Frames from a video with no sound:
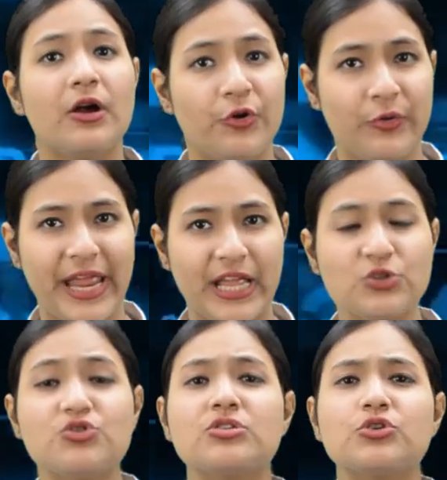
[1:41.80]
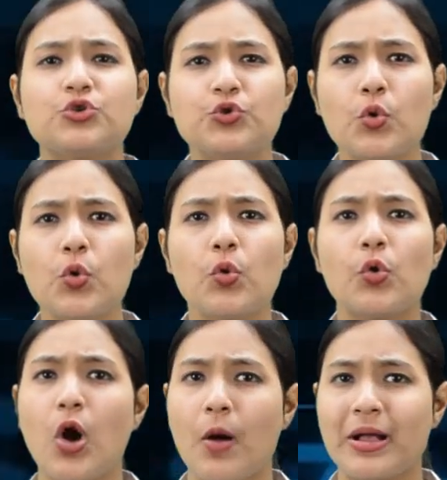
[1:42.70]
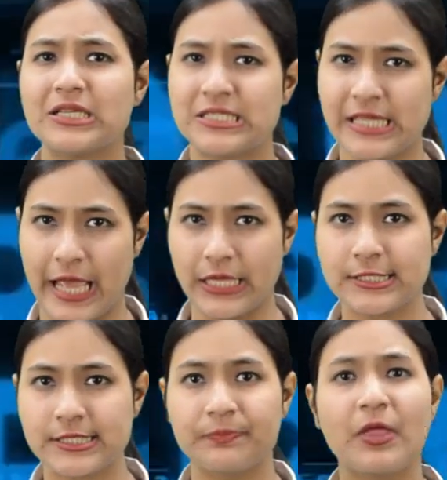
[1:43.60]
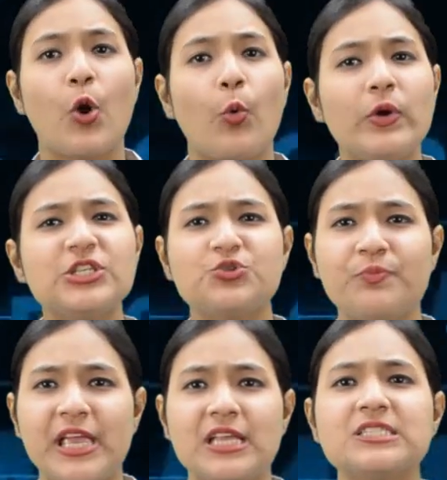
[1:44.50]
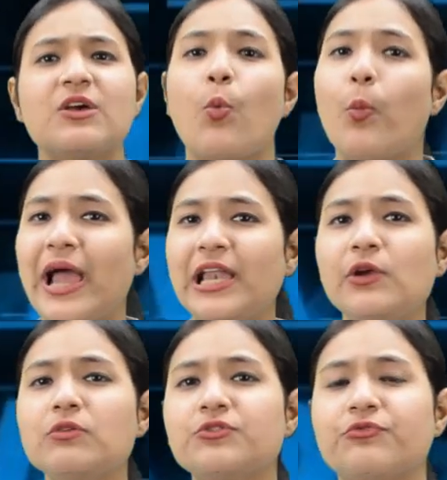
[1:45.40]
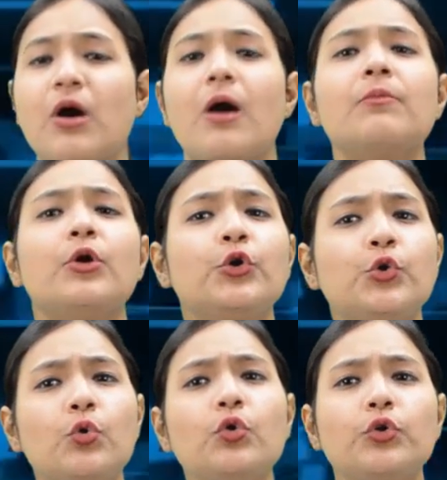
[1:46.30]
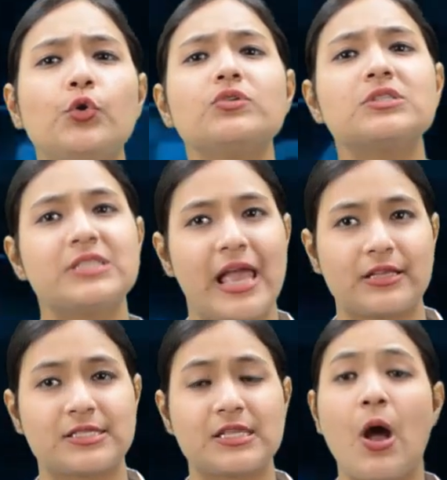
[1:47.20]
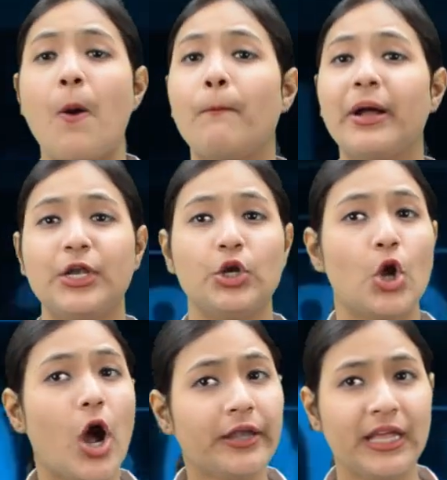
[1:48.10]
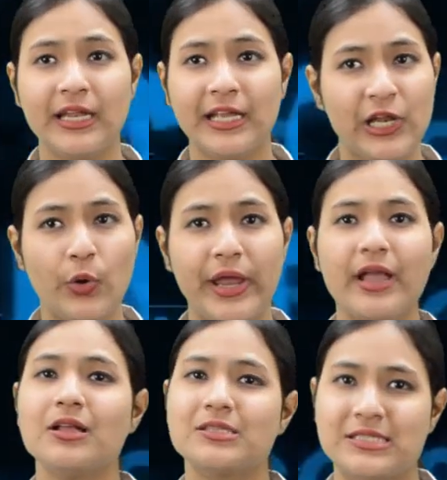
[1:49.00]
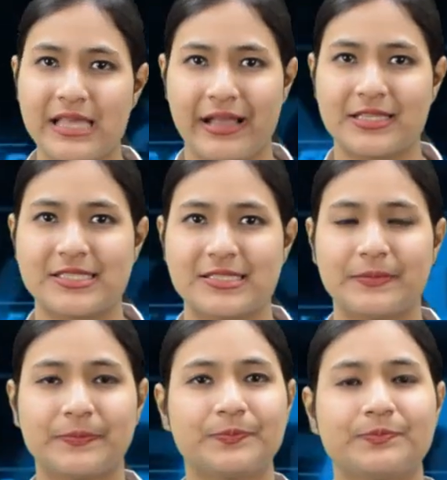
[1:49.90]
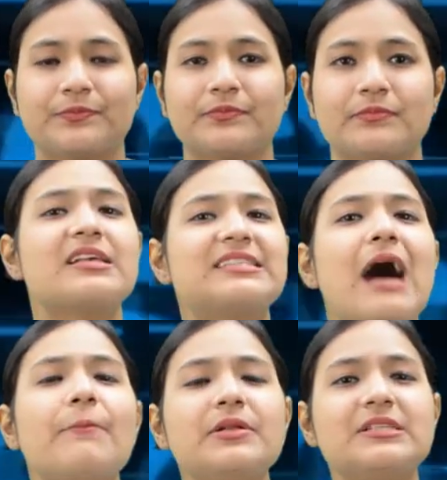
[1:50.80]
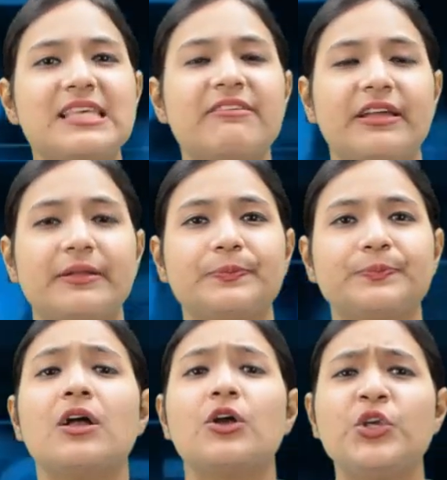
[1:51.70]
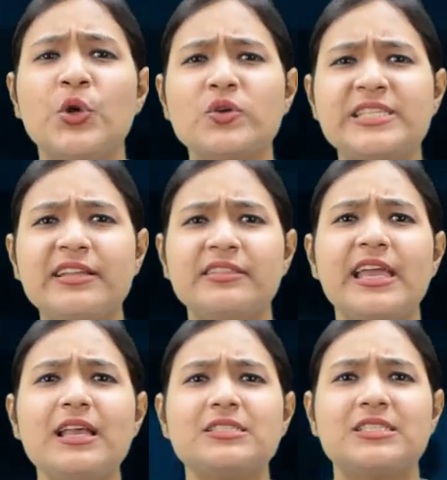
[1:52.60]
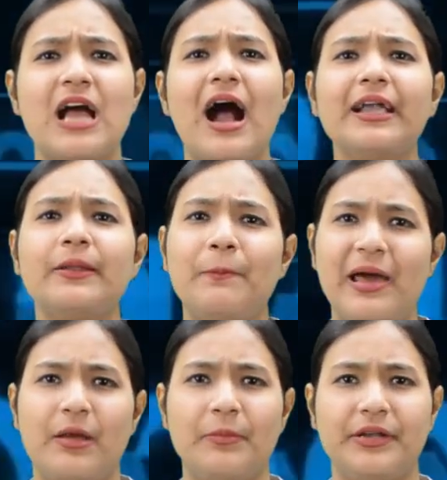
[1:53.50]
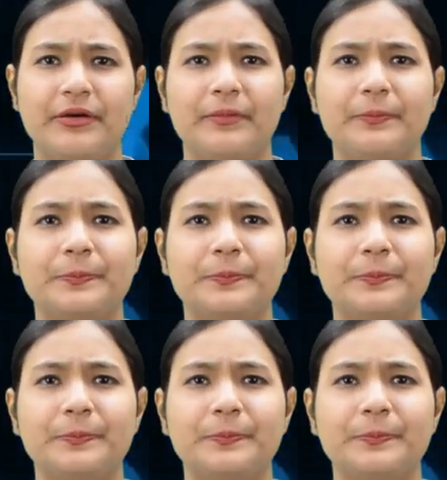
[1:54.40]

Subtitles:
range 2, 6, which means values from 2 to 6 but not including 6. Example 7. Using the start parameter.